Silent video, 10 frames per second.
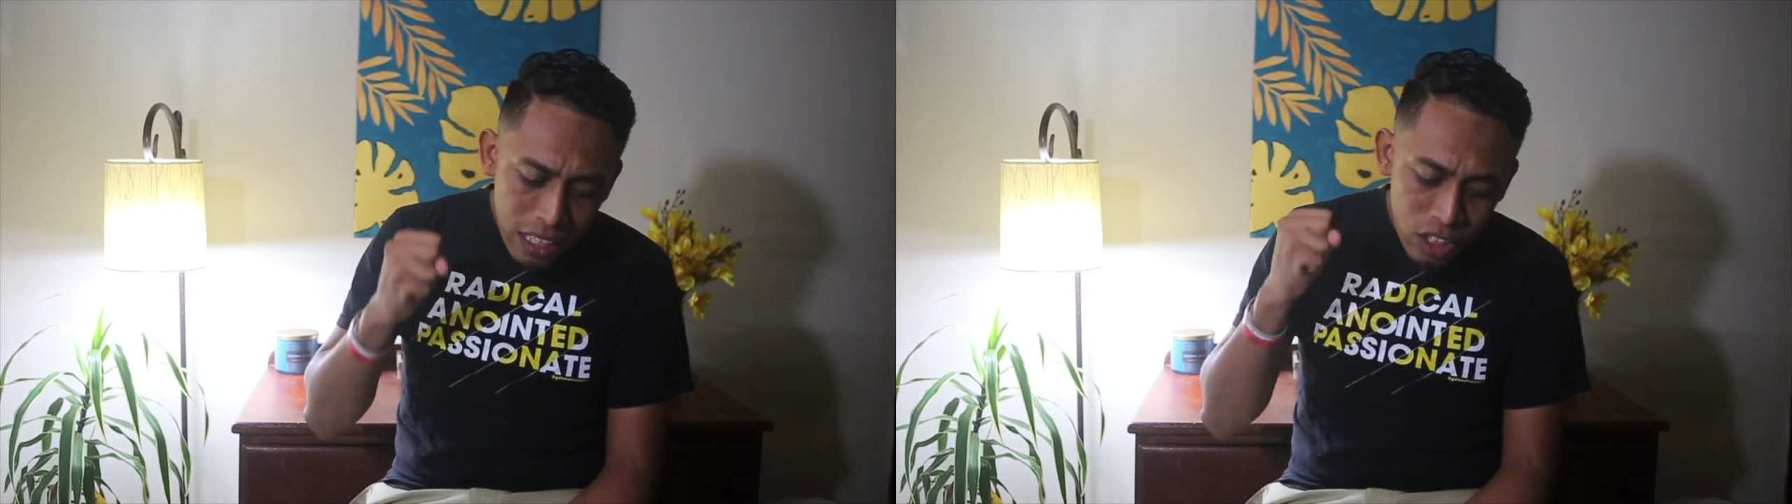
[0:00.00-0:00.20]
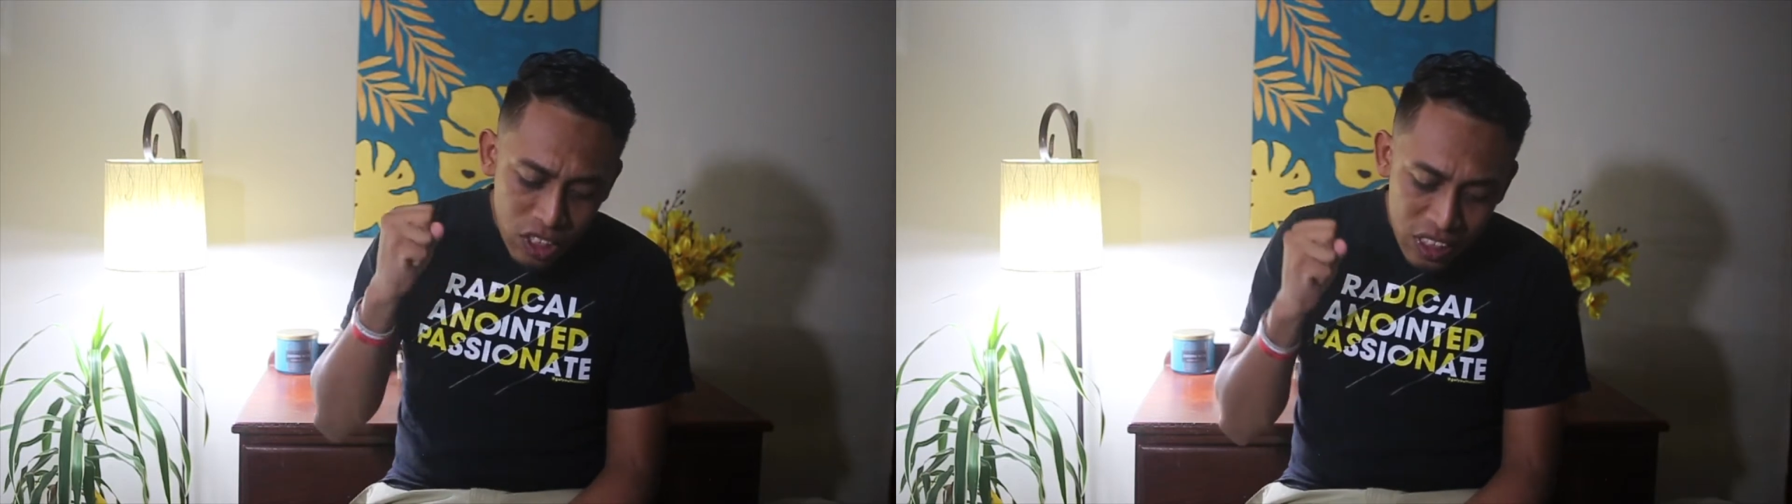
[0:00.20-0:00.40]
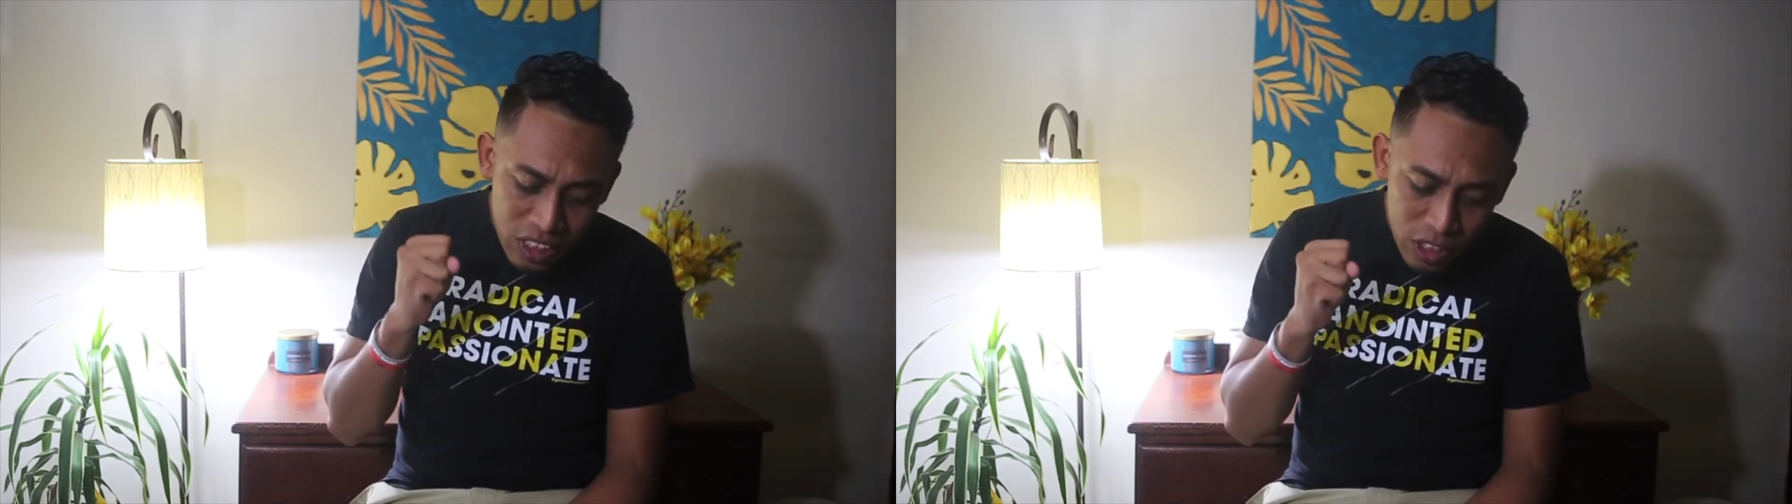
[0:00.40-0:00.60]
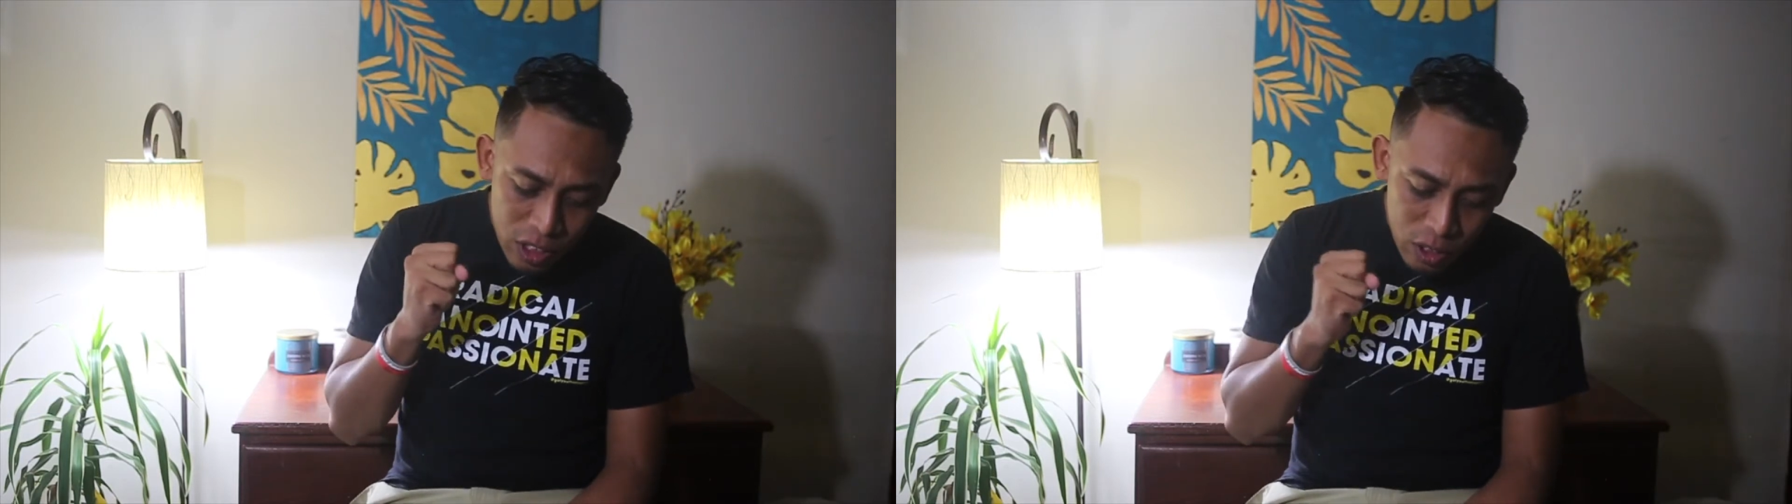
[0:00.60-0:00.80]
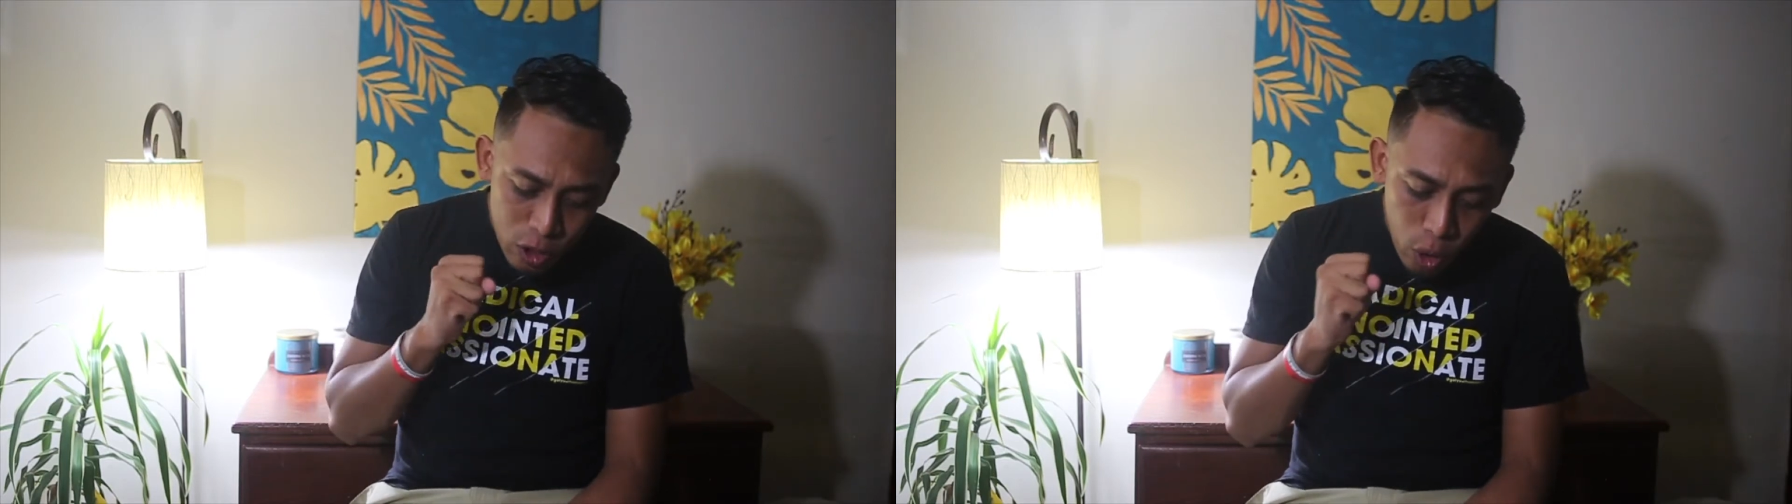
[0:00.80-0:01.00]
to
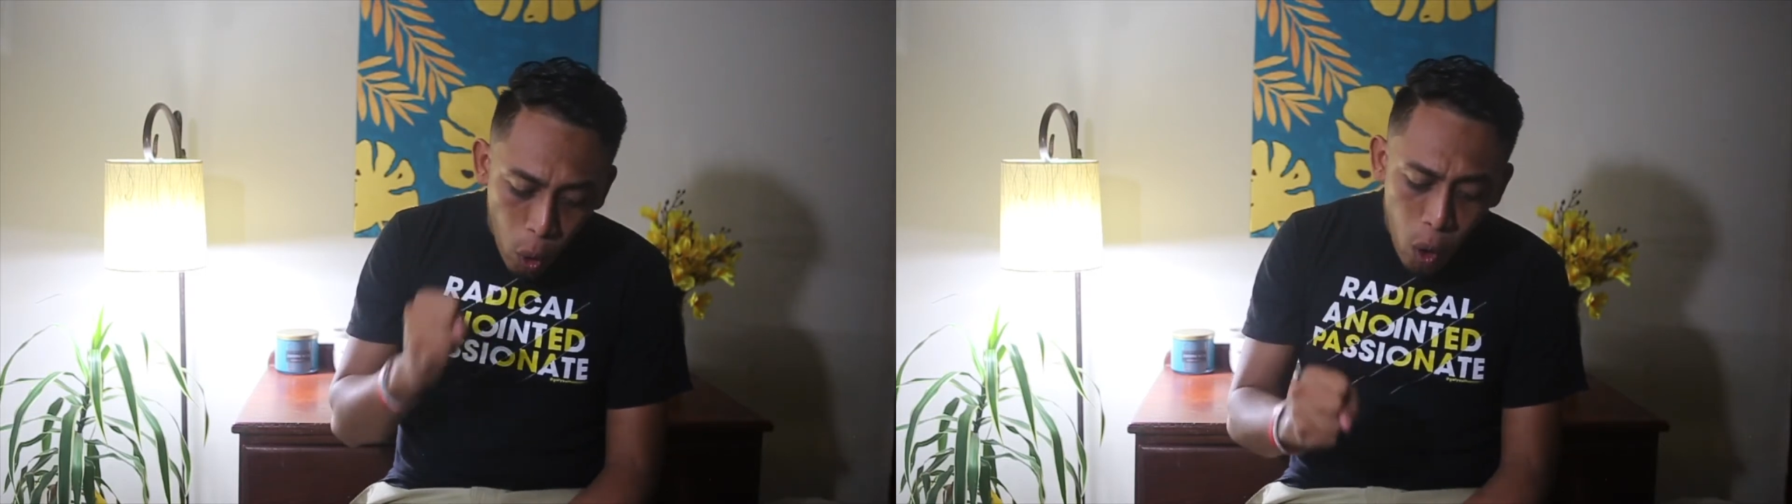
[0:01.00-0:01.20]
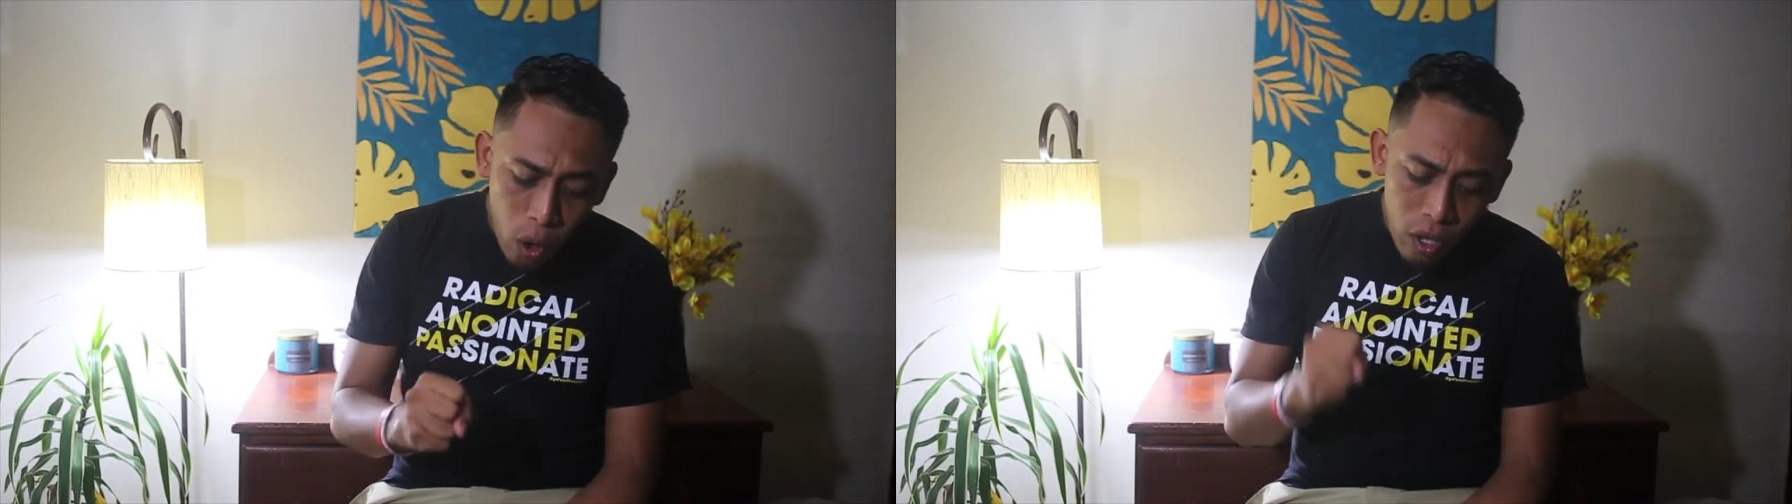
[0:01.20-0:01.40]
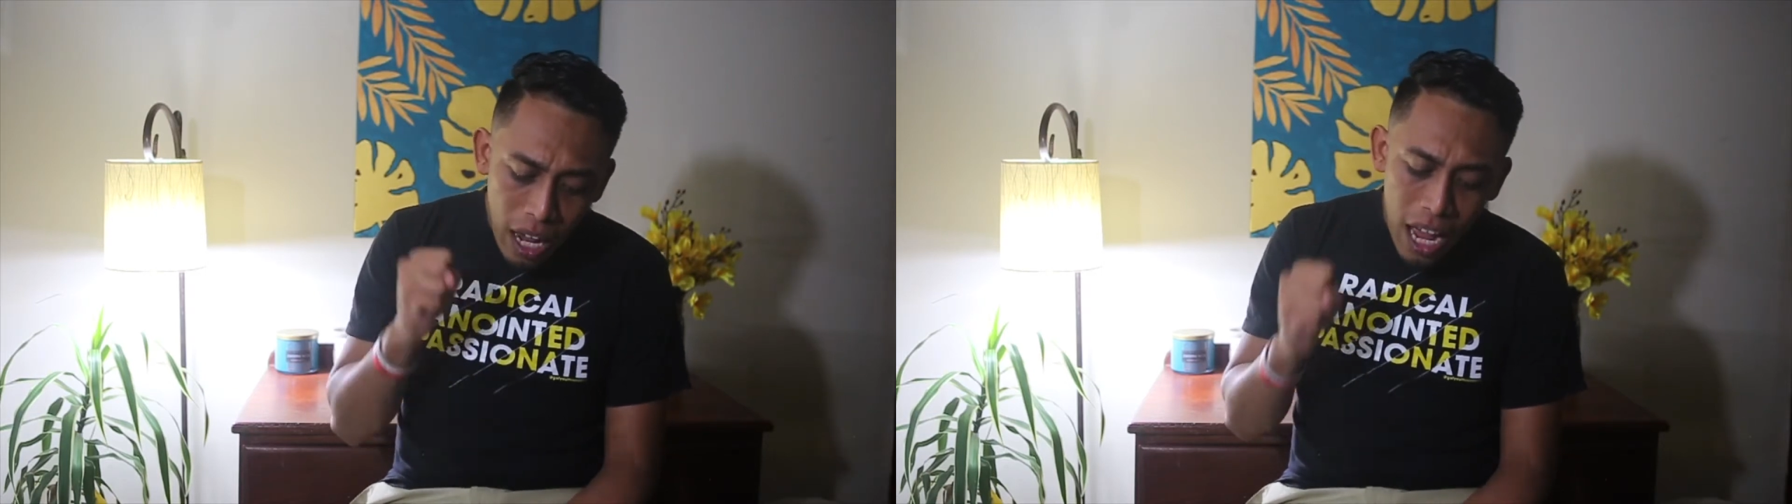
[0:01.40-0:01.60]
store